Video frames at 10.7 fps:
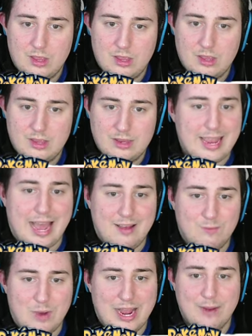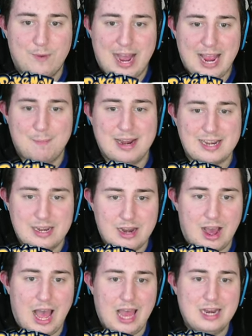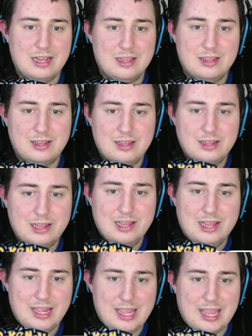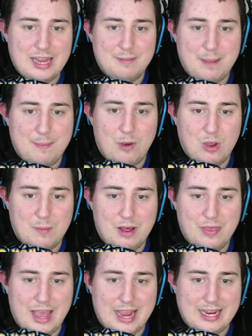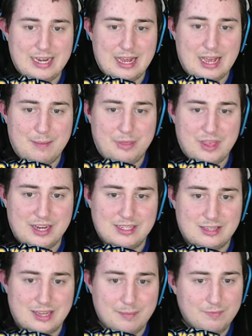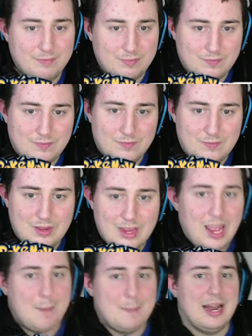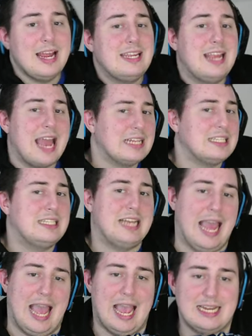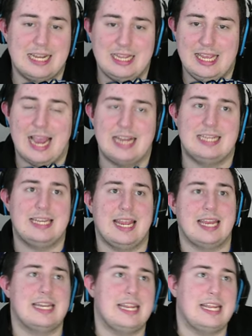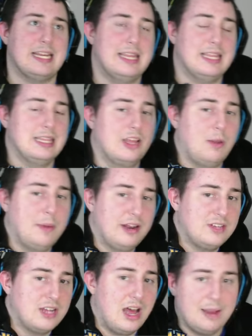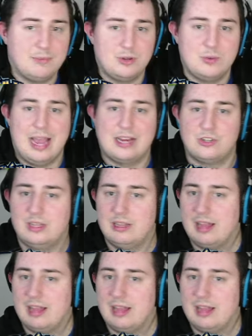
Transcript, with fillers: yeah, why, why am I not in my Pokemon that can uh, put things to sleep? I mean, I guess technically I did need a little bit of time to actually, like,